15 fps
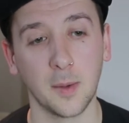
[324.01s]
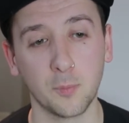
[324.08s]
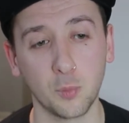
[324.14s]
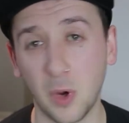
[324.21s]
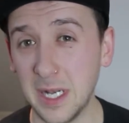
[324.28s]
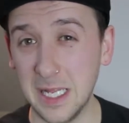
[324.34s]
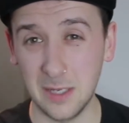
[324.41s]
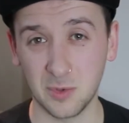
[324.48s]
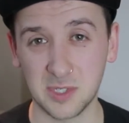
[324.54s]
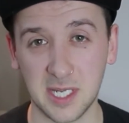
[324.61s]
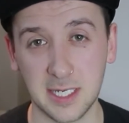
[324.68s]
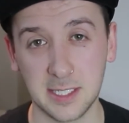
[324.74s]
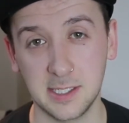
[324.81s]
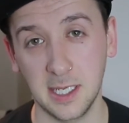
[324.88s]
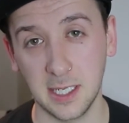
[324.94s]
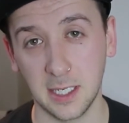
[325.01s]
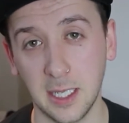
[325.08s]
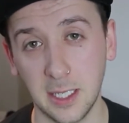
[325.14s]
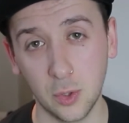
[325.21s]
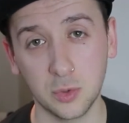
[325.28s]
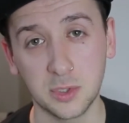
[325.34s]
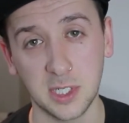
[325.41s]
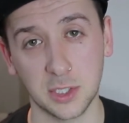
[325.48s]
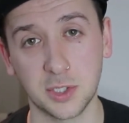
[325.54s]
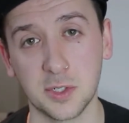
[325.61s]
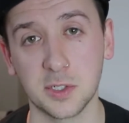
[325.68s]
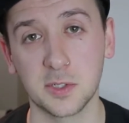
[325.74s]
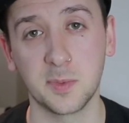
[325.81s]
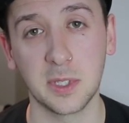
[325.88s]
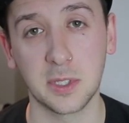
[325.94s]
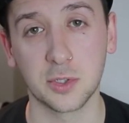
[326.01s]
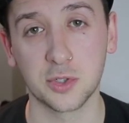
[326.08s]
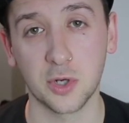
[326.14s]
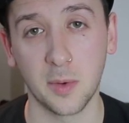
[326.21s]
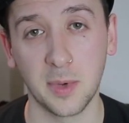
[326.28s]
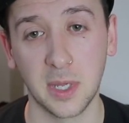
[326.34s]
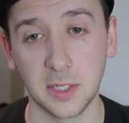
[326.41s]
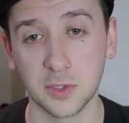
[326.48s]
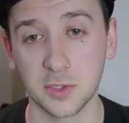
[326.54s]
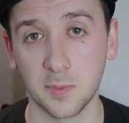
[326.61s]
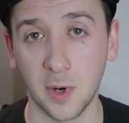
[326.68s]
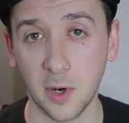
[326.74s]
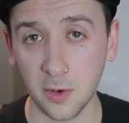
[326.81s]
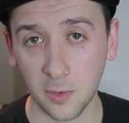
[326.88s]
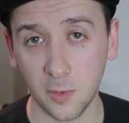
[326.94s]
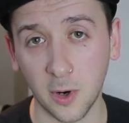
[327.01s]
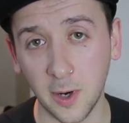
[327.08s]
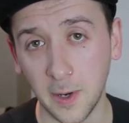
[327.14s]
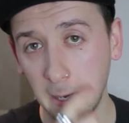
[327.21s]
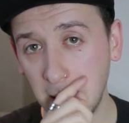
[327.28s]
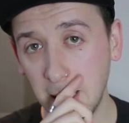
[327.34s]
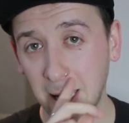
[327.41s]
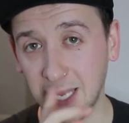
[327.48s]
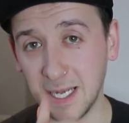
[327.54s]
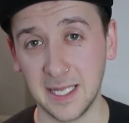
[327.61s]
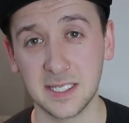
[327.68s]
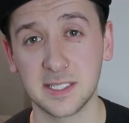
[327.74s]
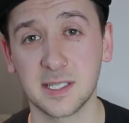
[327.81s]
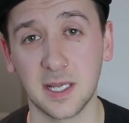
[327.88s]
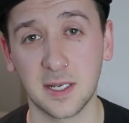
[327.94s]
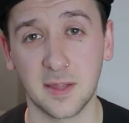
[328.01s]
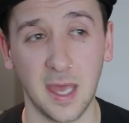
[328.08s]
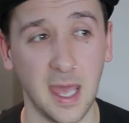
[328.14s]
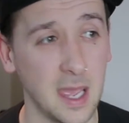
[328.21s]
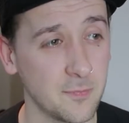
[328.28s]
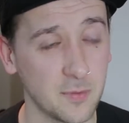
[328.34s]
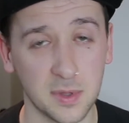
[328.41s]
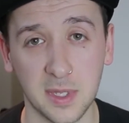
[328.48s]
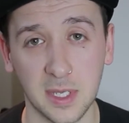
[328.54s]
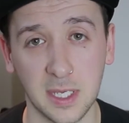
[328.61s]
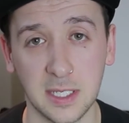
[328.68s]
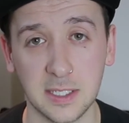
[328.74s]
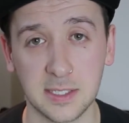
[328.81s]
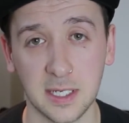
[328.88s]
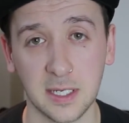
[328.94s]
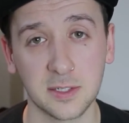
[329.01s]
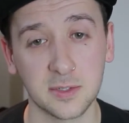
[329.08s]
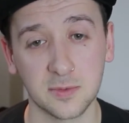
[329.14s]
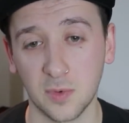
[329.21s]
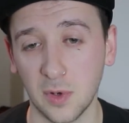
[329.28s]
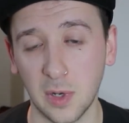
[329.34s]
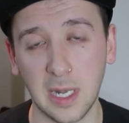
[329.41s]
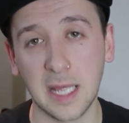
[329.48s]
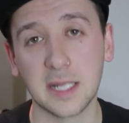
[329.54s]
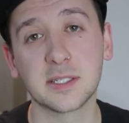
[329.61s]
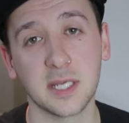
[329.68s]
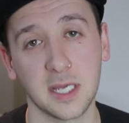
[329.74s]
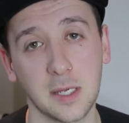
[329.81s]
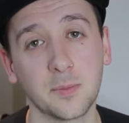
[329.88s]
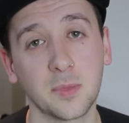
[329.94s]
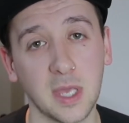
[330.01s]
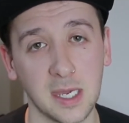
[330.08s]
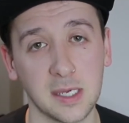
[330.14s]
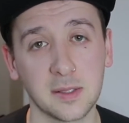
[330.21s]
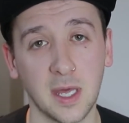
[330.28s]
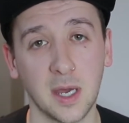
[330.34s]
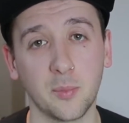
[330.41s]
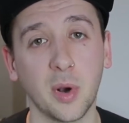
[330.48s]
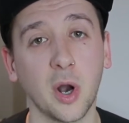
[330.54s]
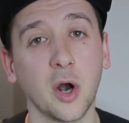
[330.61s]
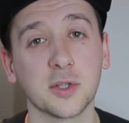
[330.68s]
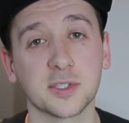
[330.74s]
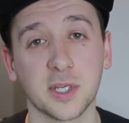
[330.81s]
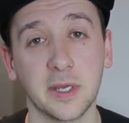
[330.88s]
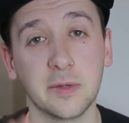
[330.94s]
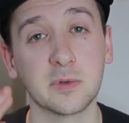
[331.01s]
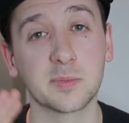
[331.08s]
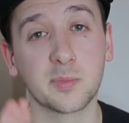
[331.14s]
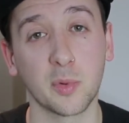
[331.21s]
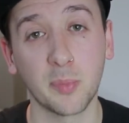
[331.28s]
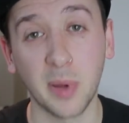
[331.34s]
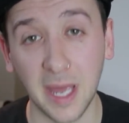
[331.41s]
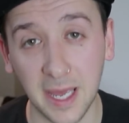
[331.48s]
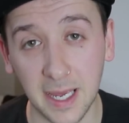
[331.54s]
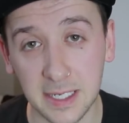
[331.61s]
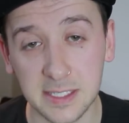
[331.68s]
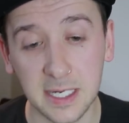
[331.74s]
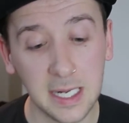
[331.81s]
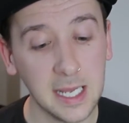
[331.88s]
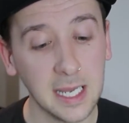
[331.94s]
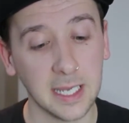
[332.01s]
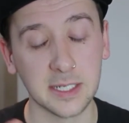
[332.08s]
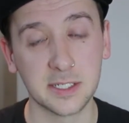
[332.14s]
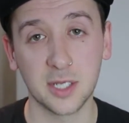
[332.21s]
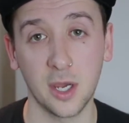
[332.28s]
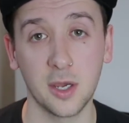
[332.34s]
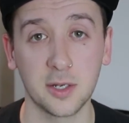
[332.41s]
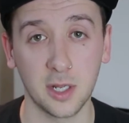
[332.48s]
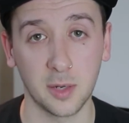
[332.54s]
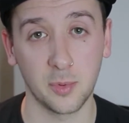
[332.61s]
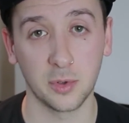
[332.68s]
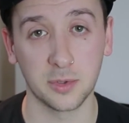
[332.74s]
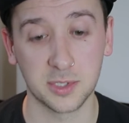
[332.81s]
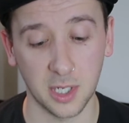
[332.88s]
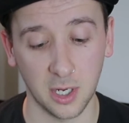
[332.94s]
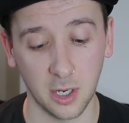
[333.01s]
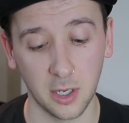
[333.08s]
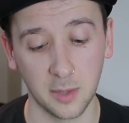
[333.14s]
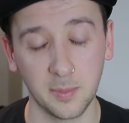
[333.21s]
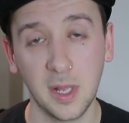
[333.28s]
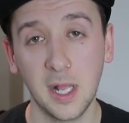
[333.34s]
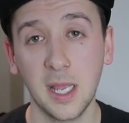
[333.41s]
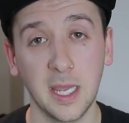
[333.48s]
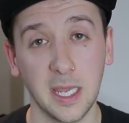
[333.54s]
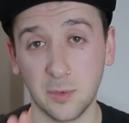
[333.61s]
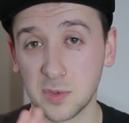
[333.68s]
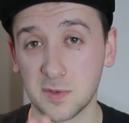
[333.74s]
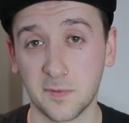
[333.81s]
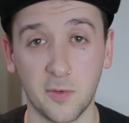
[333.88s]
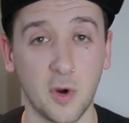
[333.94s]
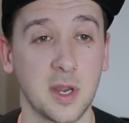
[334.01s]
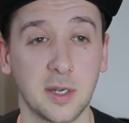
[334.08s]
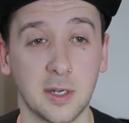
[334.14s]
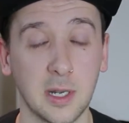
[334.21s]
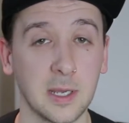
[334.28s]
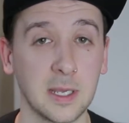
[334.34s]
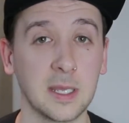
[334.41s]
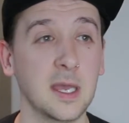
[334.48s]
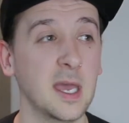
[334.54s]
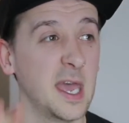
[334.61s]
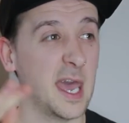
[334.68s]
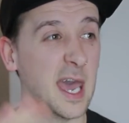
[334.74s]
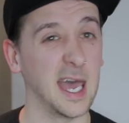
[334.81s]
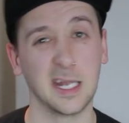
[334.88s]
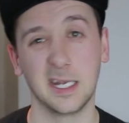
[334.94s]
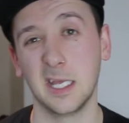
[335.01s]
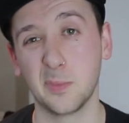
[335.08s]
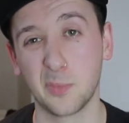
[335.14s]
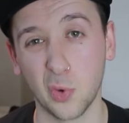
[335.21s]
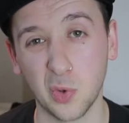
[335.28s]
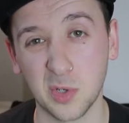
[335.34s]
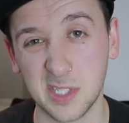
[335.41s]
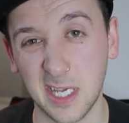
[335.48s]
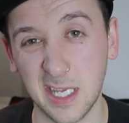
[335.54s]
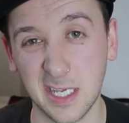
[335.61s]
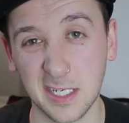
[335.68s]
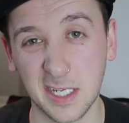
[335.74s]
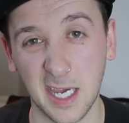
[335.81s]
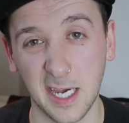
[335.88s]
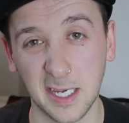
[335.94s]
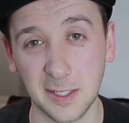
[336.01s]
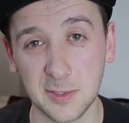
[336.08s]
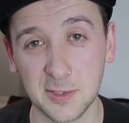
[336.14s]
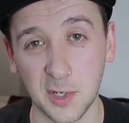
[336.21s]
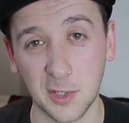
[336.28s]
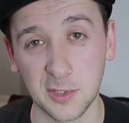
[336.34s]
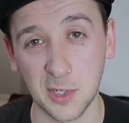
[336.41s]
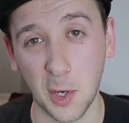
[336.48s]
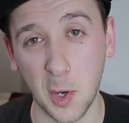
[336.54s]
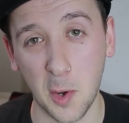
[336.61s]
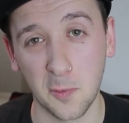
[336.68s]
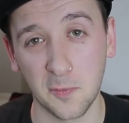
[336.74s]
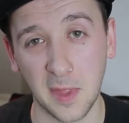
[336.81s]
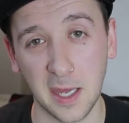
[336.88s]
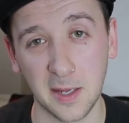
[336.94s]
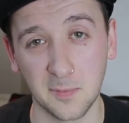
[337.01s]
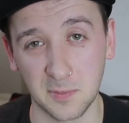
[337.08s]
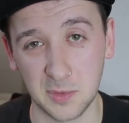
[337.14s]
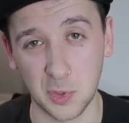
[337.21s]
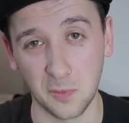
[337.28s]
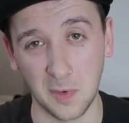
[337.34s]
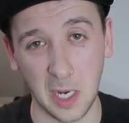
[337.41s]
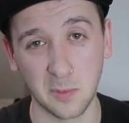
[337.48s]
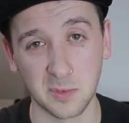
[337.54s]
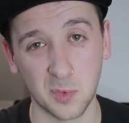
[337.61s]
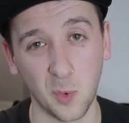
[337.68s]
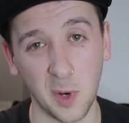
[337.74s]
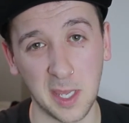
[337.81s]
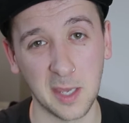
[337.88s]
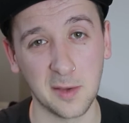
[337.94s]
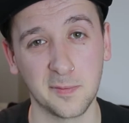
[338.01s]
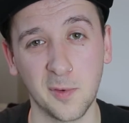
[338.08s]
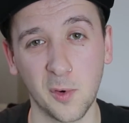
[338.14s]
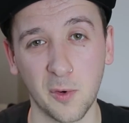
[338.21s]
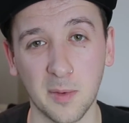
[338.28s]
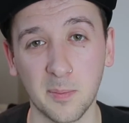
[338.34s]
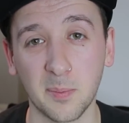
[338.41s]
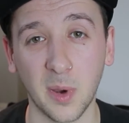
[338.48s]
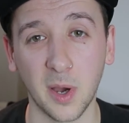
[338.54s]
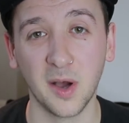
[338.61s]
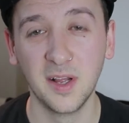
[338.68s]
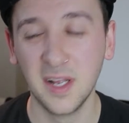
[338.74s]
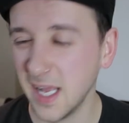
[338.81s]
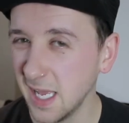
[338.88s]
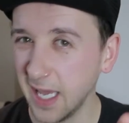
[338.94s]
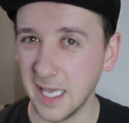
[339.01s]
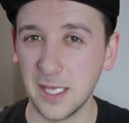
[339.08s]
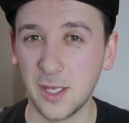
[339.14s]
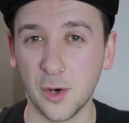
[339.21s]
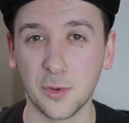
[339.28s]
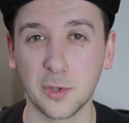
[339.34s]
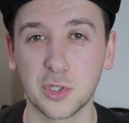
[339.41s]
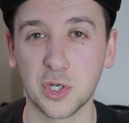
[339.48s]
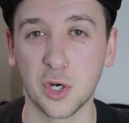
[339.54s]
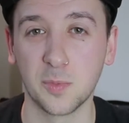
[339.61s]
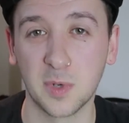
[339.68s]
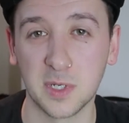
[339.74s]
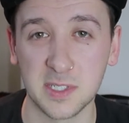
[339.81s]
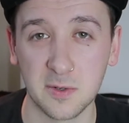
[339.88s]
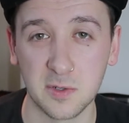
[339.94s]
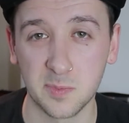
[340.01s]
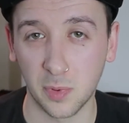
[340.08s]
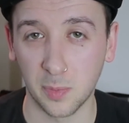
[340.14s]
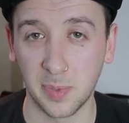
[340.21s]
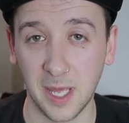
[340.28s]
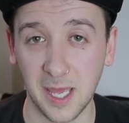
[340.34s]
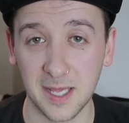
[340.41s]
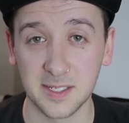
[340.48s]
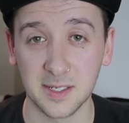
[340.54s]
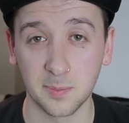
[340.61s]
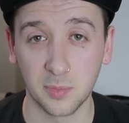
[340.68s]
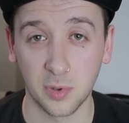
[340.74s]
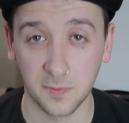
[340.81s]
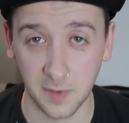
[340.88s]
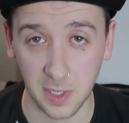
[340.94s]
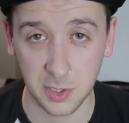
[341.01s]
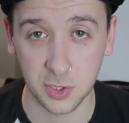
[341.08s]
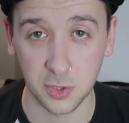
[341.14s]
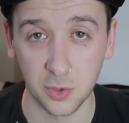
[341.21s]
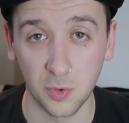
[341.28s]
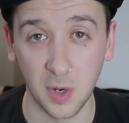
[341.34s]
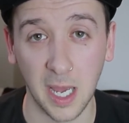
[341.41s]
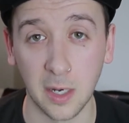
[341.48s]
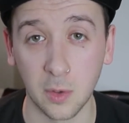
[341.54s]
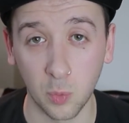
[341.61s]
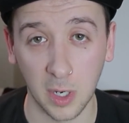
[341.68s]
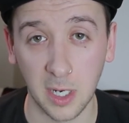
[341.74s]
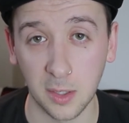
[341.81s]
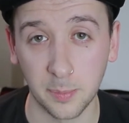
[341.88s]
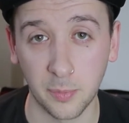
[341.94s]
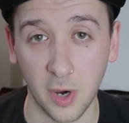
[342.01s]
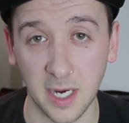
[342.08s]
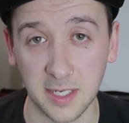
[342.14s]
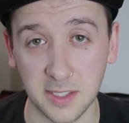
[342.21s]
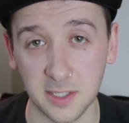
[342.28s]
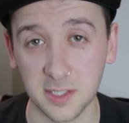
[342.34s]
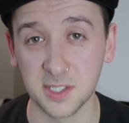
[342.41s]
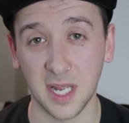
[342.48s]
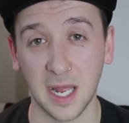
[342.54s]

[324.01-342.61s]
when he was 18 he auditioned to be the drummer in Jamiroquai, and he said that everything he did led to him getting that part. So he was prepared, he turned up on time, he was friendly, and he brought tea and cakes. I don't know if that sort of helped wing it for him, but he got the job because he was prepared, professional and well practiced.